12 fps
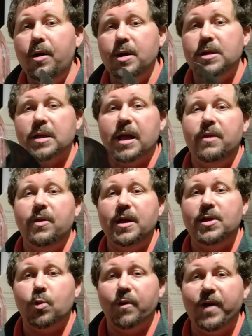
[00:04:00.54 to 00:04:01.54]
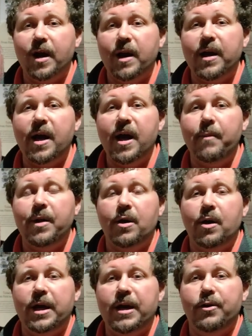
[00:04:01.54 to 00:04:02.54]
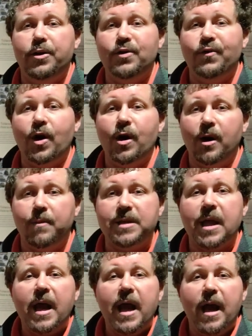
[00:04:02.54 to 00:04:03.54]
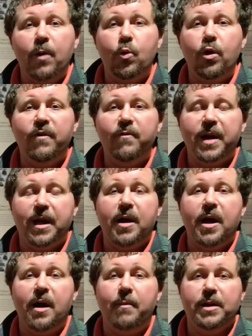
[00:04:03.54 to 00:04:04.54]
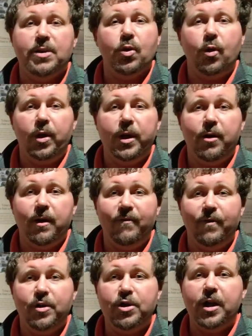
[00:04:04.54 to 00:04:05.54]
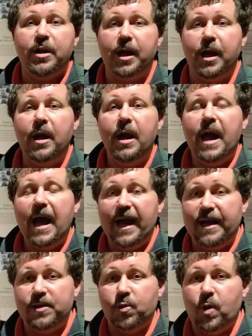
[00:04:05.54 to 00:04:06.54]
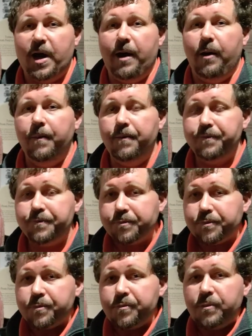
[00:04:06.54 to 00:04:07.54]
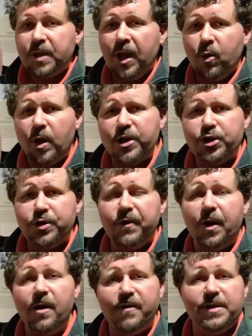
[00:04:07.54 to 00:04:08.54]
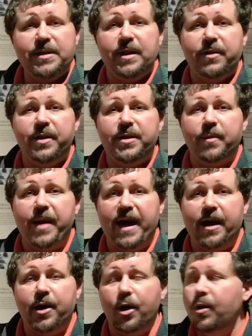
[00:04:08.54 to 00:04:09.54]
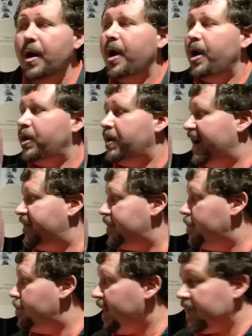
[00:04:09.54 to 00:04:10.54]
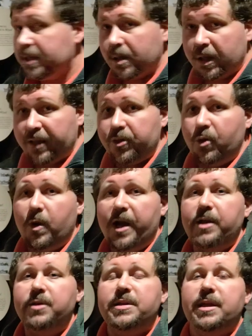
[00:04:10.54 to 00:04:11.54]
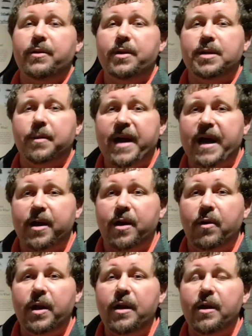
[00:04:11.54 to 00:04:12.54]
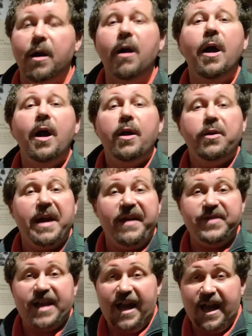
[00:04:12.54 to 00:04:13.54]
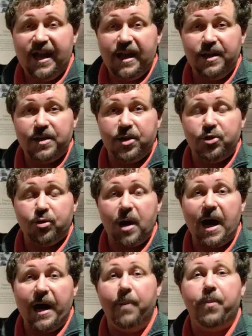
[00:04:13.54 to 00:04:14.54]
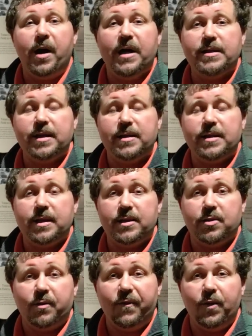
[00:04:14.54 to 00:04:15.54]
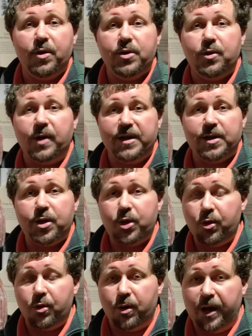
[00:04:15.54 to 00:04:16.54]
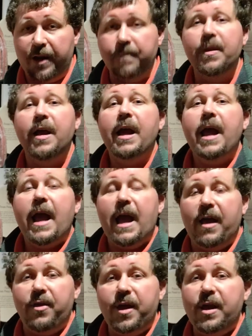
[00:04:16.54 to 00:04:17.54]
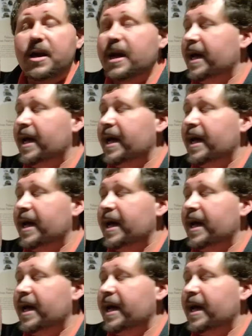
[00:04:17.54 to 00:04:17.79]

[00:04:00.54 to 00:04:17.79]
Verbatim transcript: hooks like this were very common on English farms and would have been a common tool here in Virginia as well. Once you've harvested the tobacco, you have to bundle it the way you see the tobacco here. You have to hang it to dry, a process that's referred to as curing, and then it